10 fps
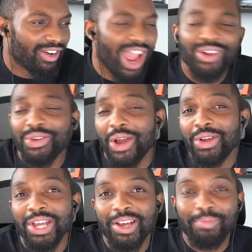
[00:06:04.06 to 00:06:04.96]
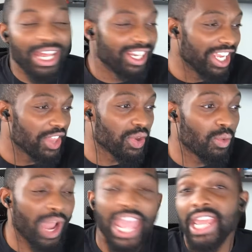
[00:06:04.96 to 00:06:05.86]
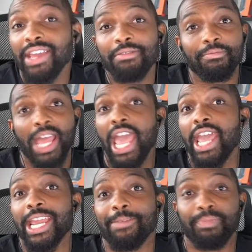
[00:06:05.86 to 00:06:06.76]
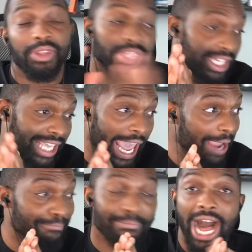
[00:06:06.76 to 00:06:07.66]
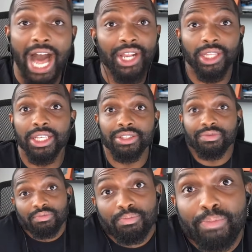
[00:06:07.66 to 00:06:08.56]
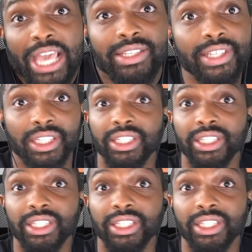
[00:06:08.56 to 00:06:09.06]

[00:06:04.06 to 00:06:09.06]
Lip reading: I don't know. But either way, hey, the cape model is basically